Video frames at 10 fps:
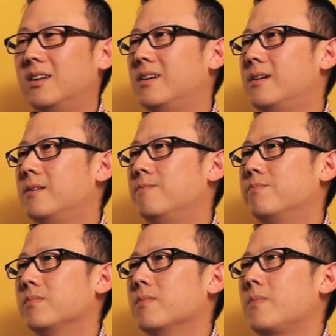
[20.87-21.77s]

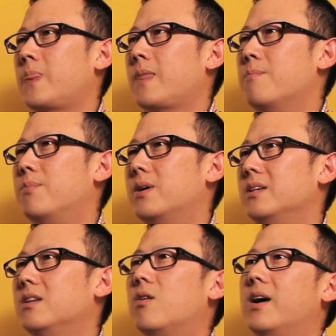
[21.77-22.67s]
Um,
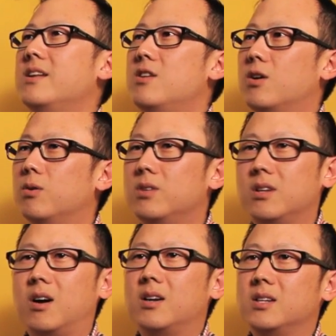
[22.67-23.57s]
but you know, I know
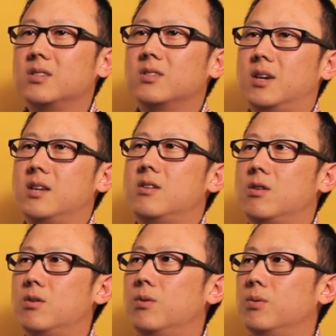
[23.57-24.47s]
the audience. I
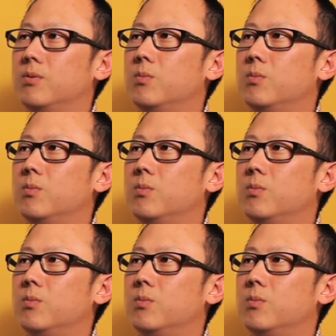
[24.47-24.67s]
know